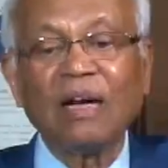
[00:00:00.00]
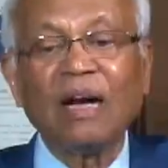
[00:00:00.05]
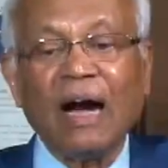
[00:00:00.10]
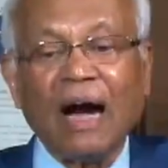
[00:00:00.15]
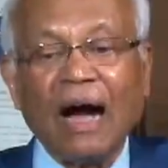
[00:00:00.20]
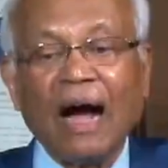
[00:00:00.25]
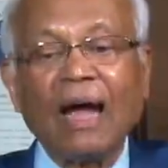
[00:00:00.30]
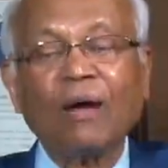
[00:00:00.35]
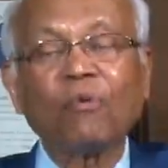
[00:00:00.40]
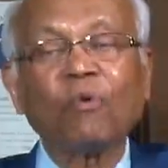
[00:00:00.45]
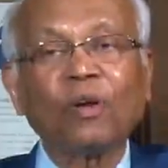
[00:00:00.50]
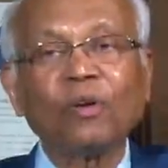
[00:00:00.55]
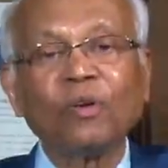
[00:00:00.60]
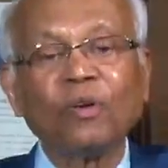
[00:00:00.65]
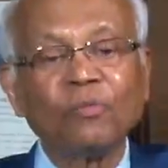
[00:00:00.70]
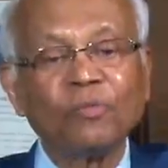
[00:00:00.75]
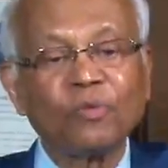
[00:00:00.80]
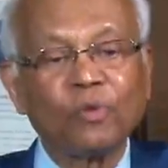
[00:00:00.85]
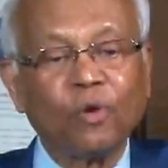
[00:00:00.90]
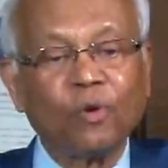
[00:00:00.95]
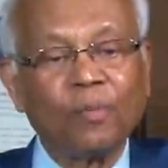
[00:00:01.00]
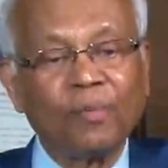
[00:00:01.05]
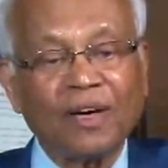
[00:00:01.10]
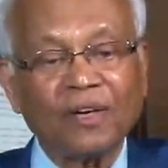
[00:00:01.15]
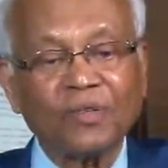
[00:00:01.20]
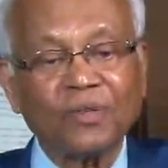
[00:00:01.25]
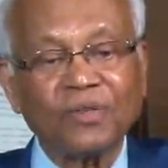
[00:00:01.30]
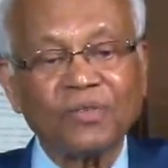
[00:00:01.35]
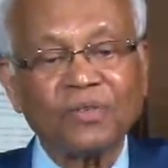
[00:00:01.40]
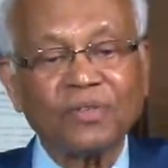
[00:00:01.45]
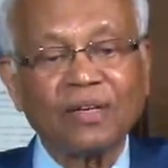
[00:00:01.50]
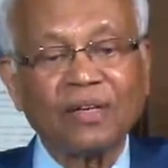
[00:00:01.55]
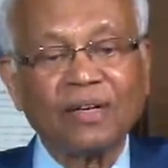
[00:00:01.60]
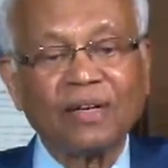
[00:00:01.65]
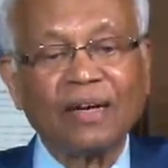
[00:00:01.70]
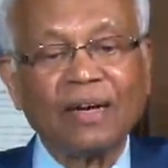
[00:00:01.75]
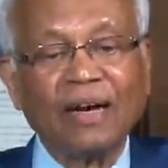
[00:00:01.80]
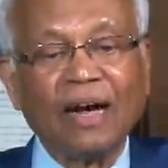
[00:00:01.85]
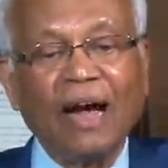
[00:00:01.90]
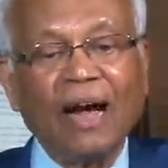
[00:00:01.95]
high volumes, low margins.
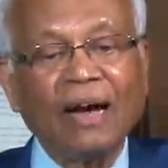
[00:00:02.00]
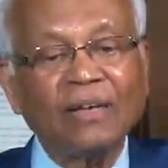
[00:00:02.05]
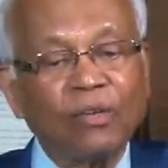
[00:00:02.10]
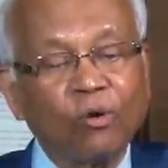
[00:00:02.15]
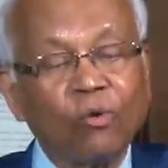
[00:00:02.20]
And the